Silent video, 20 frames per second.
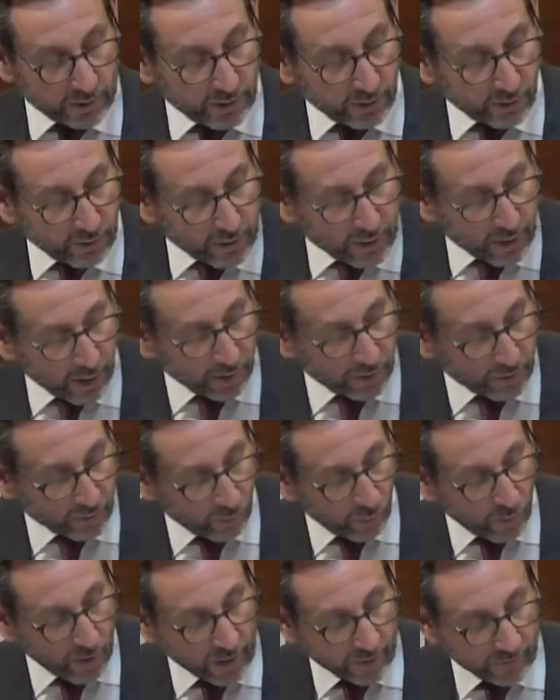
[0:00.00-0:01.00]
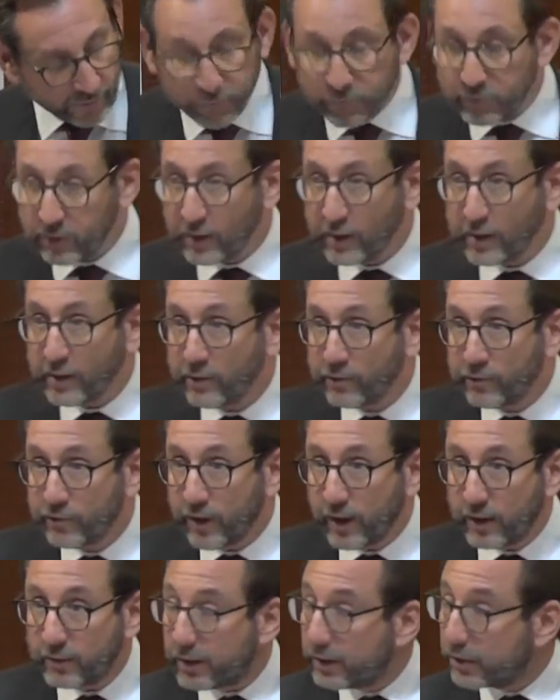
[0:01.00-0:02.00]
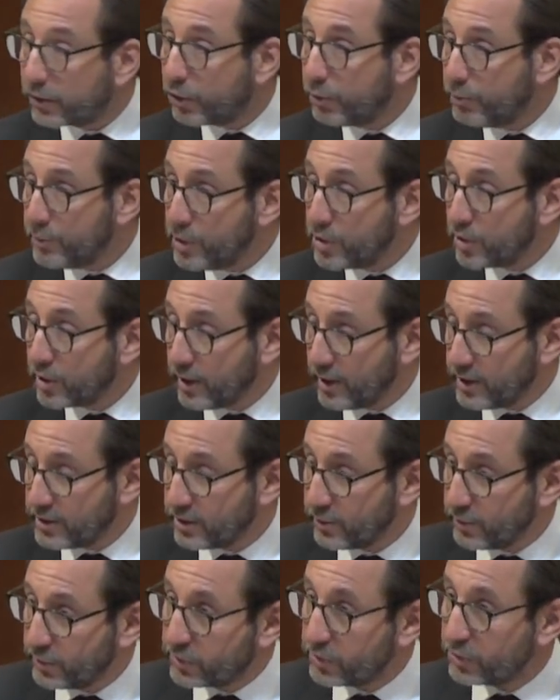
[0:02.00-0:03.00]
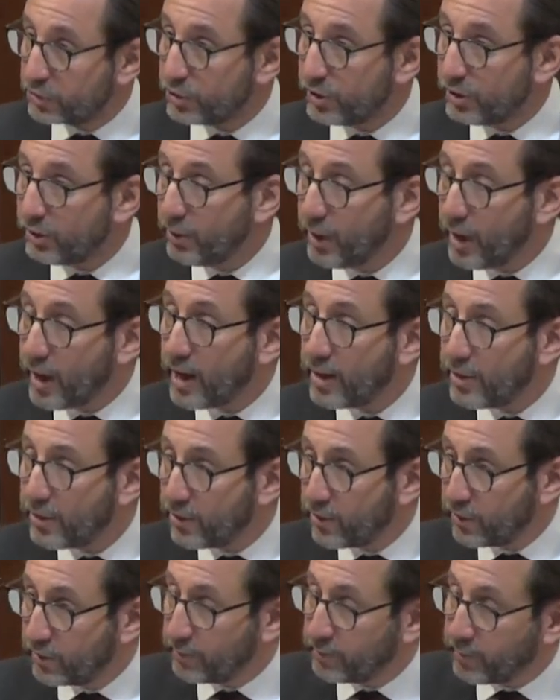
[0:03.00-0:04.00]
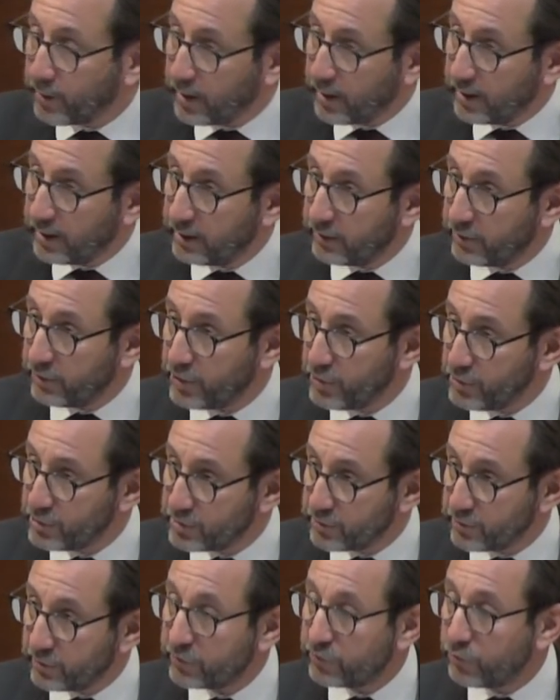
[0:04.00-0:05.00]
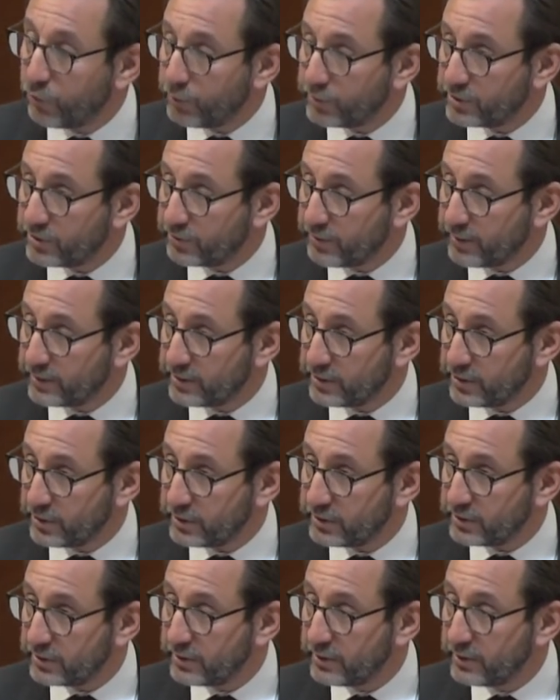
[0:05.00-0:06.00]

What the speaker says: there any other way of the fireground communicating with control other than by the use of informative messages?